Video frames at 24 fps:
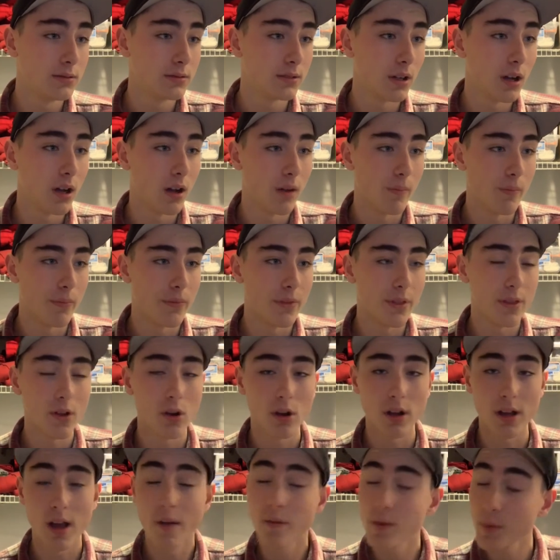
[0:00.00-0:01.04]
Um, no,
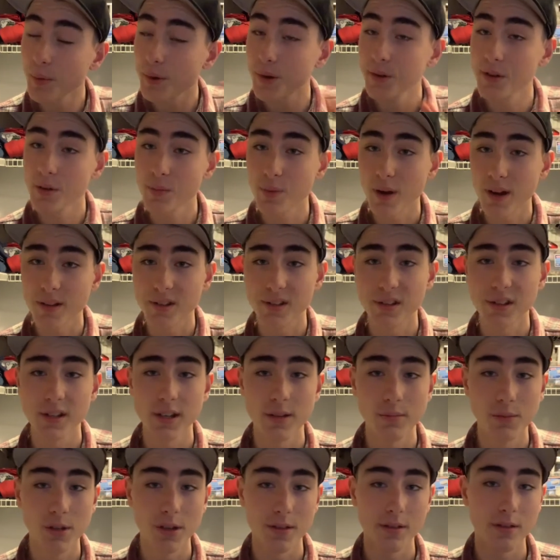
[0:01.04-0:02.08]
everybody's surprised to see
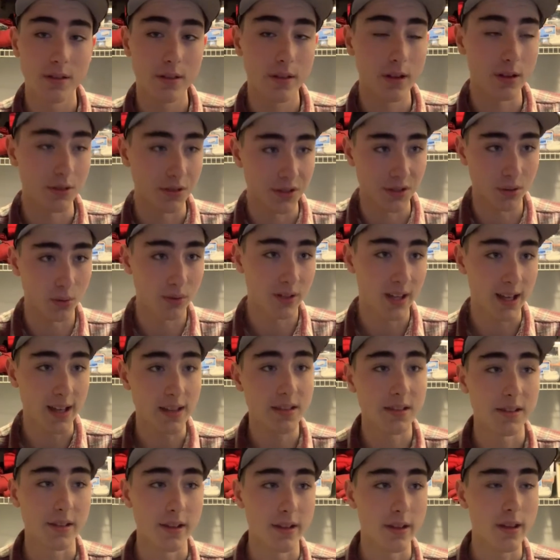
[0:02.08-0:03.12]
it because they're still
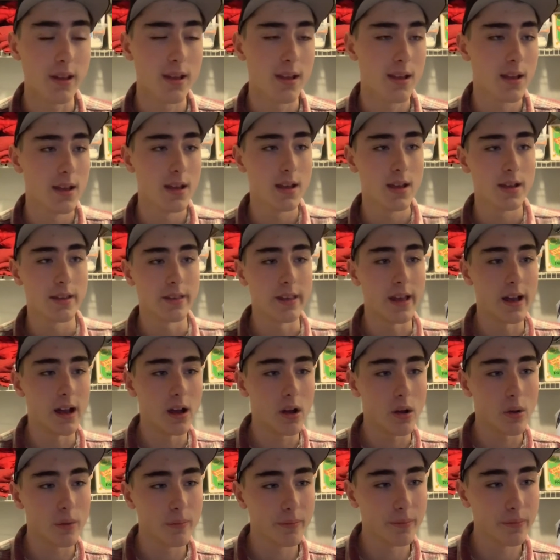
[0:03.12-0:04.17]
testing it.
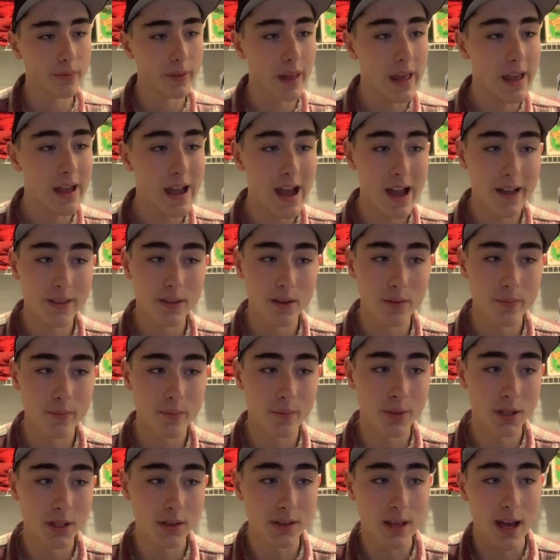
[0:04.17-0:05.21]
Now, they had to
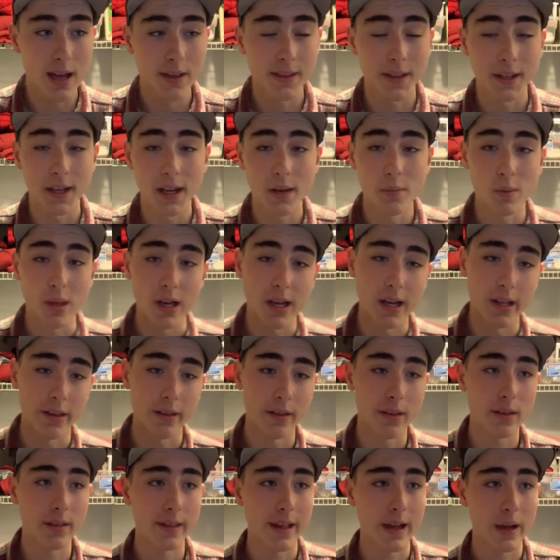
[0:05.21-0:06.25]
beat that
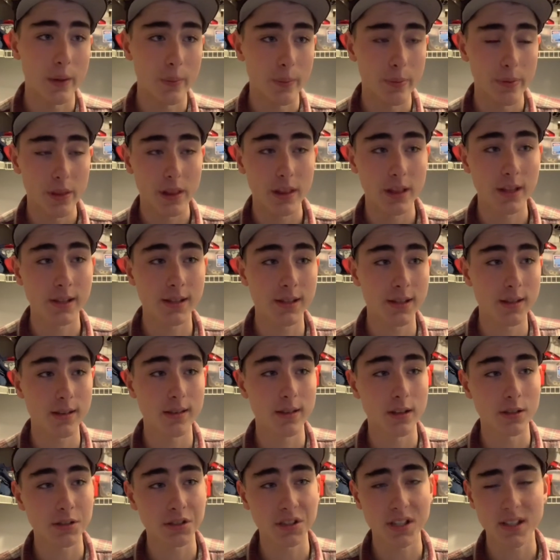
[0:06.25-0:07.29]
timeline. Now, this
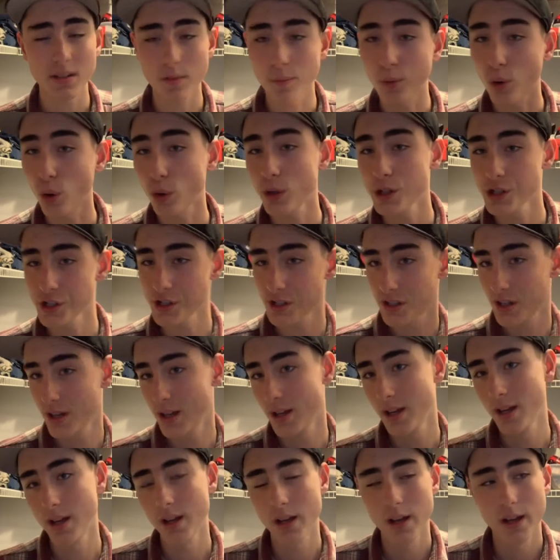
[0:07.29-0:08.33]
they're saying the Porsche
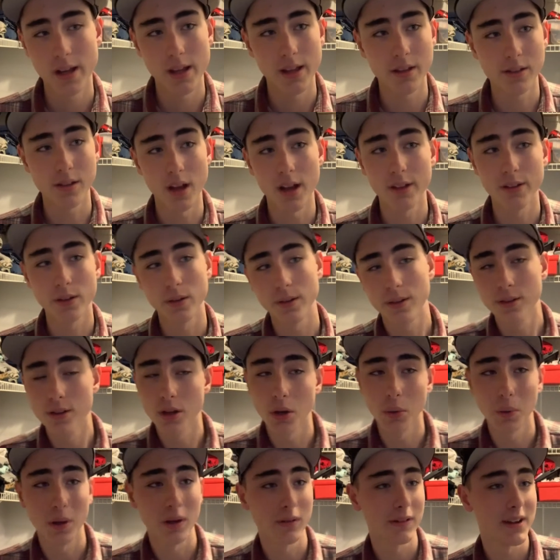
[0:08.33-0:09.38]
is not doing
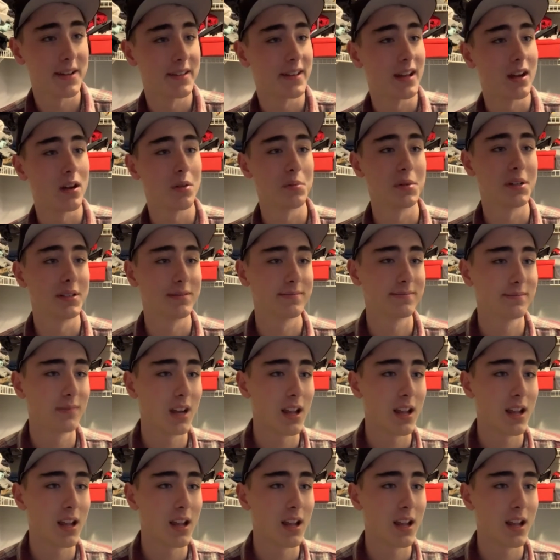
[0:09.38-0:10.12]
so well right now, but